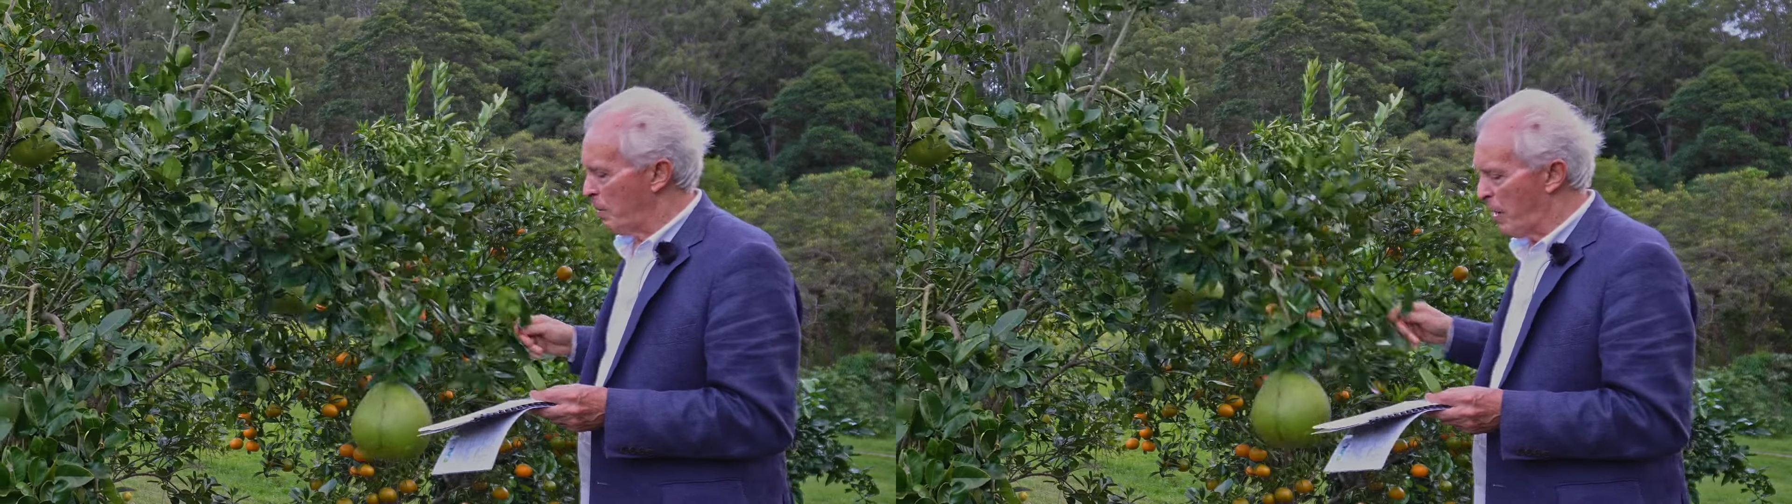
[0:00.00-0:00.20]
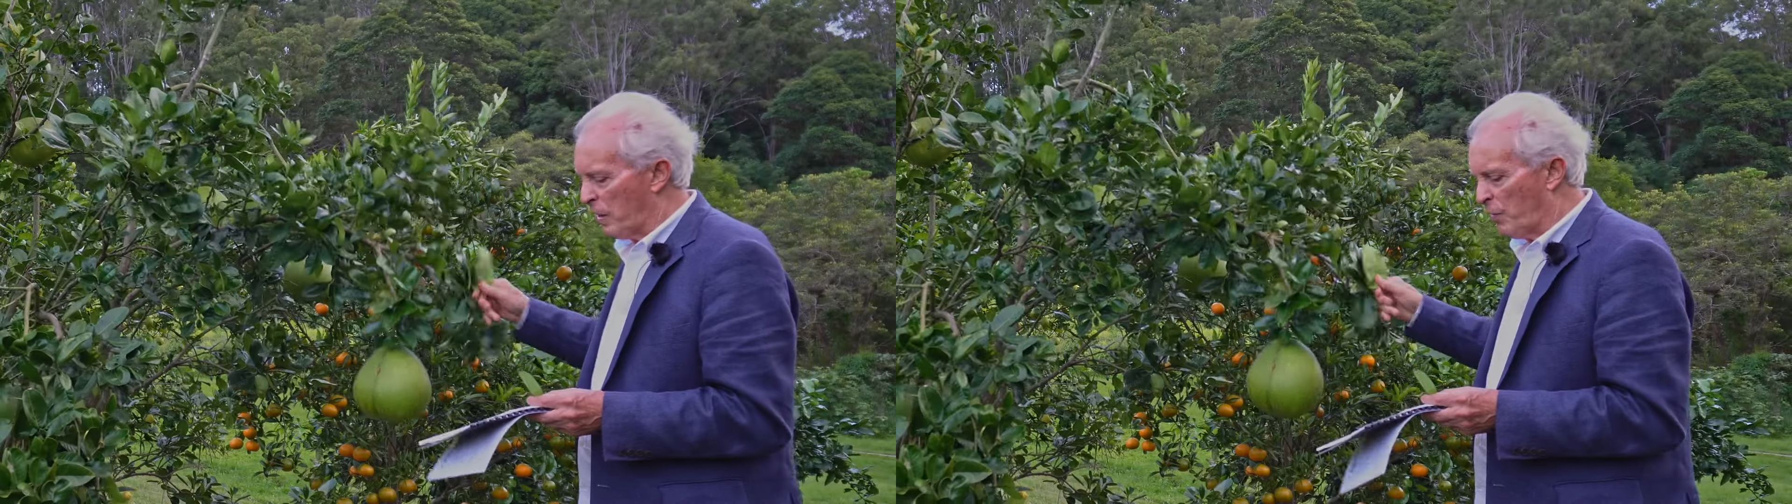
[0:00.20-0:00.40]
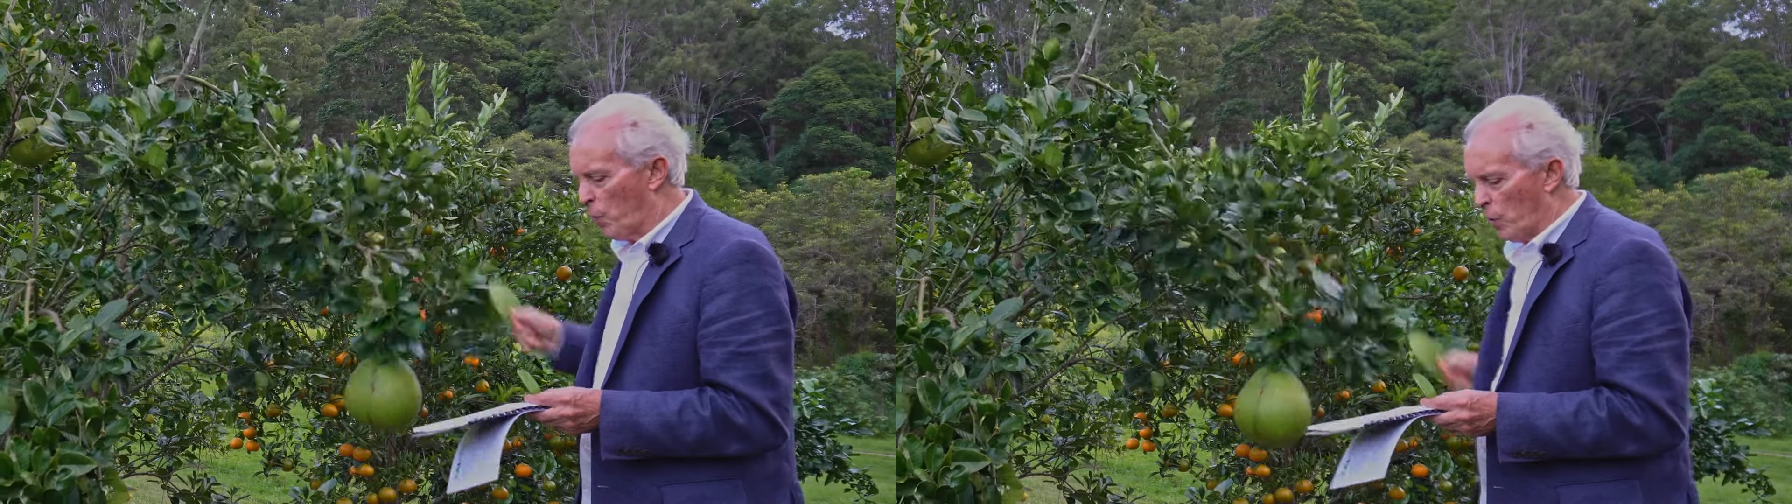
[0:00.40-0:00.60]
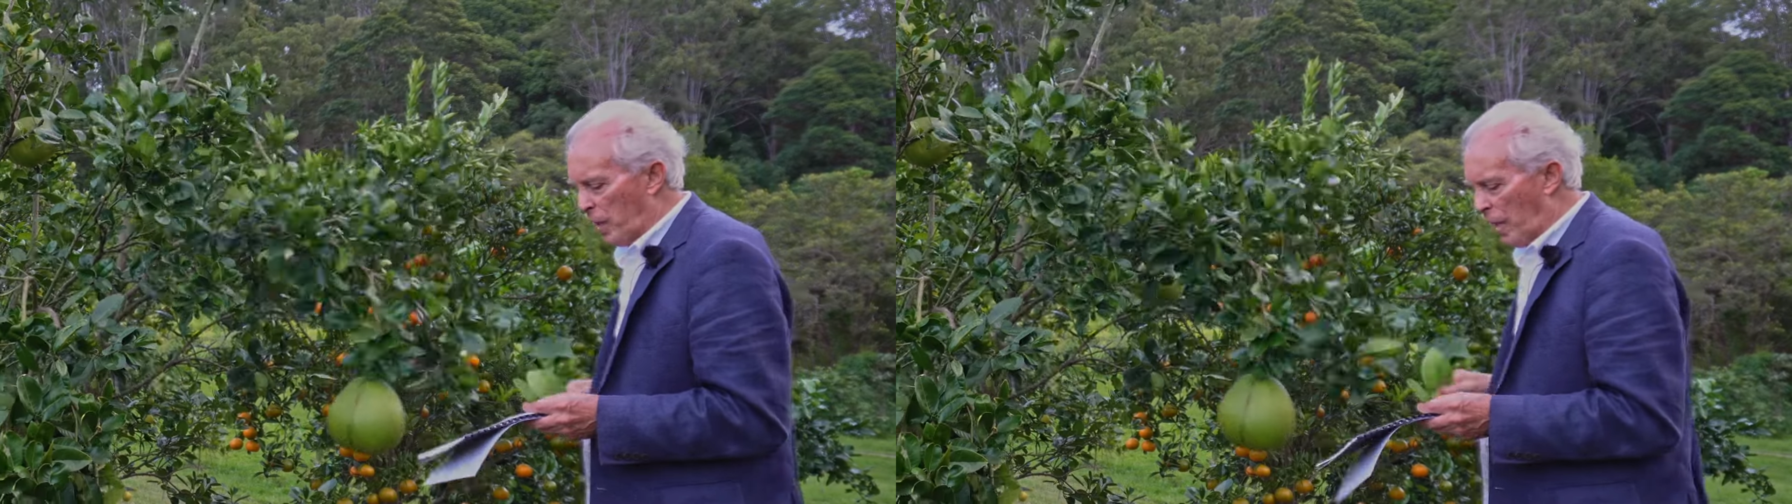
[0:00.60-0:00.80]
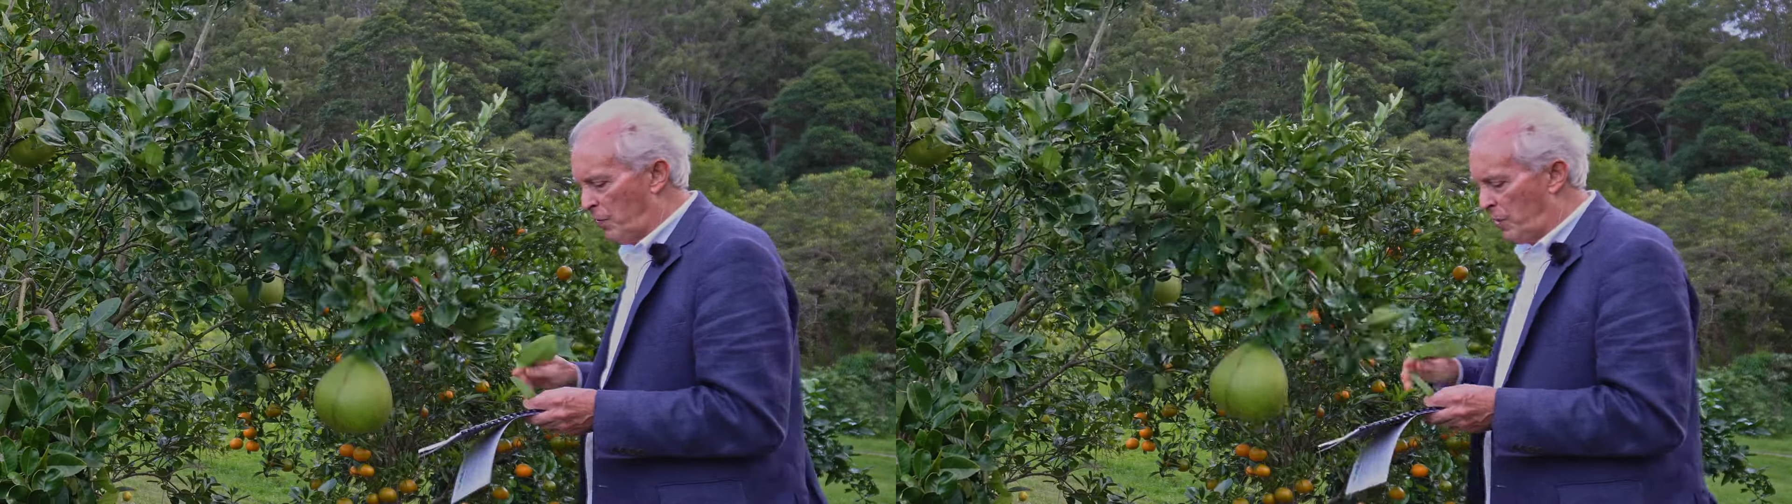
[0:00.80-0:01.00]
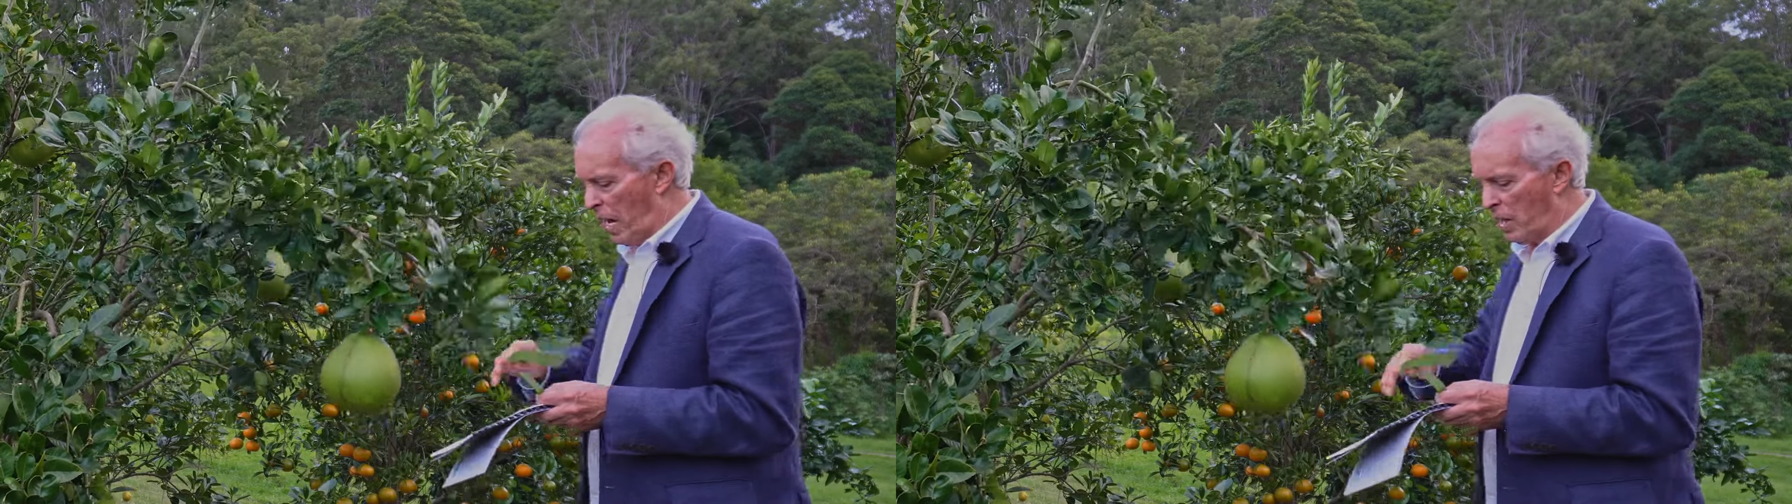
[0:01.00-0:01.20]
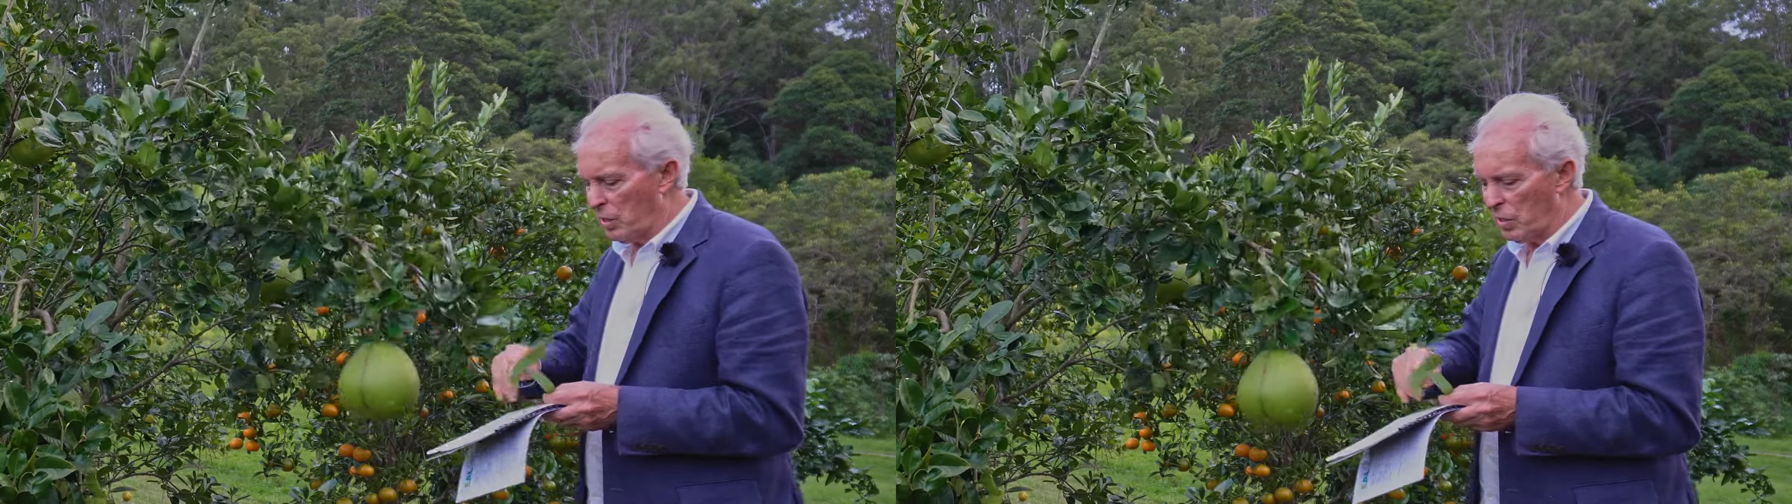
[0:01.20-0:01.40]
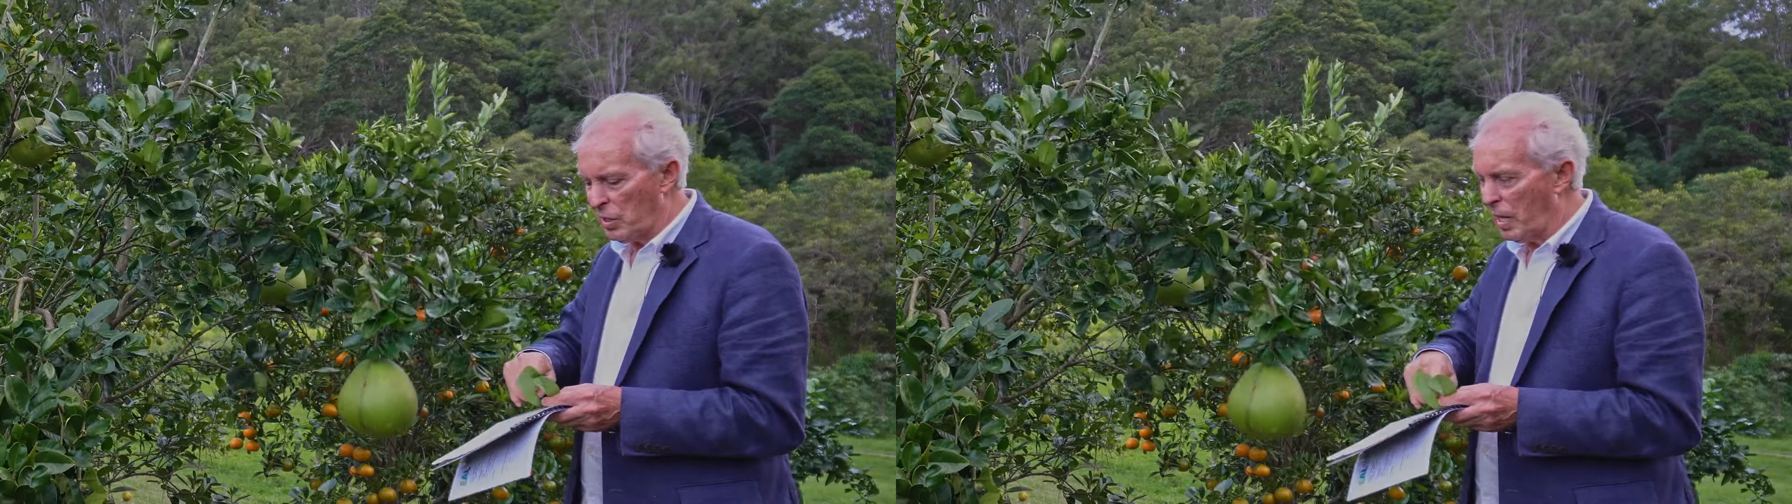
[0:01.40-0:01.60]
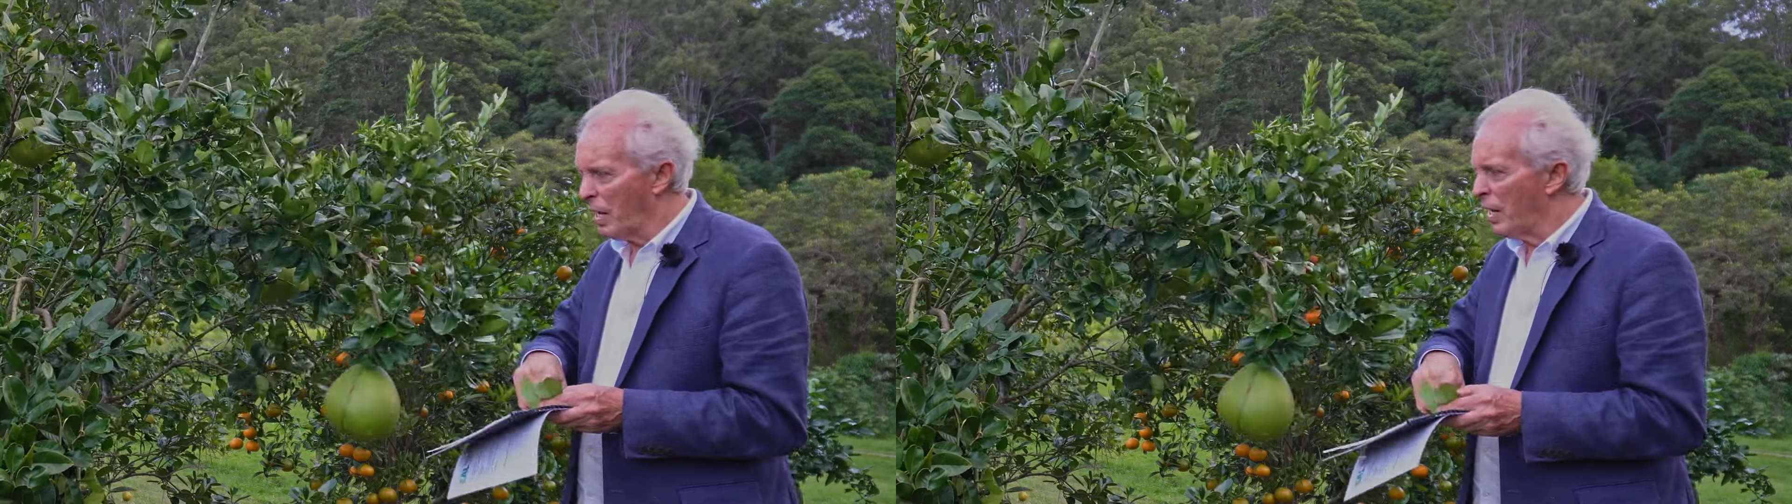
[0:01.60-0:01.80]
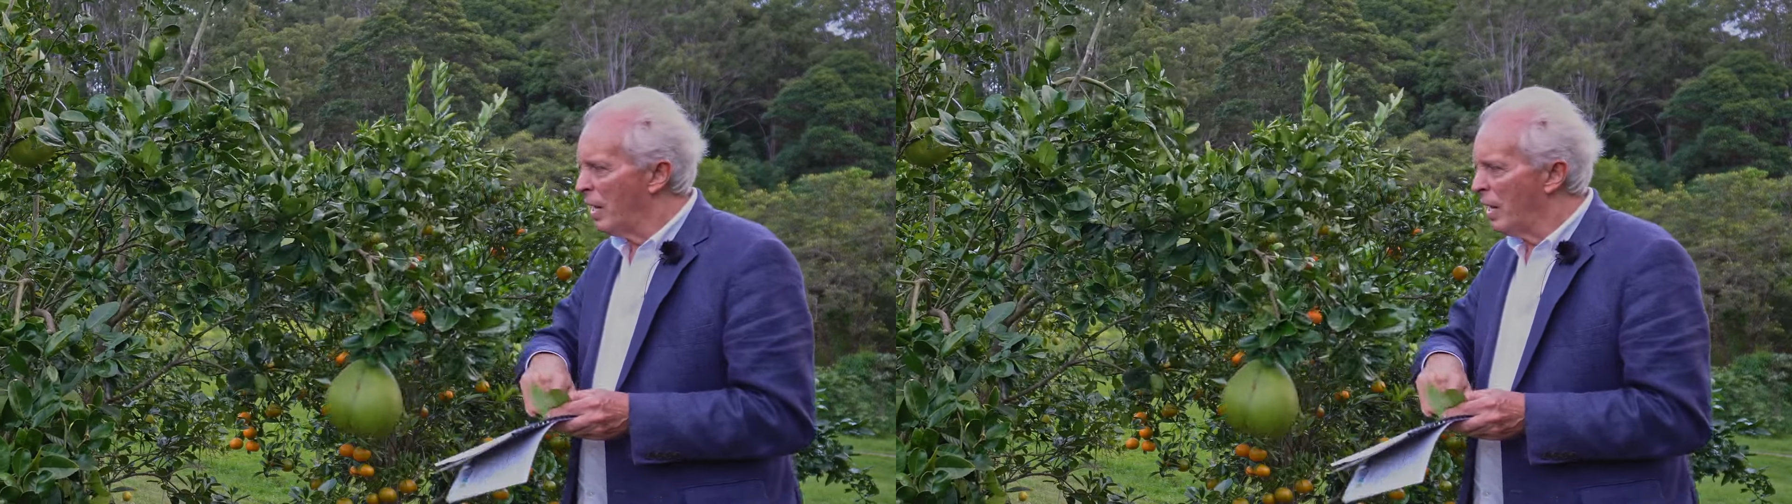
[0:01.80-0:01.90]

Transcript: about the fourth leaf down usually.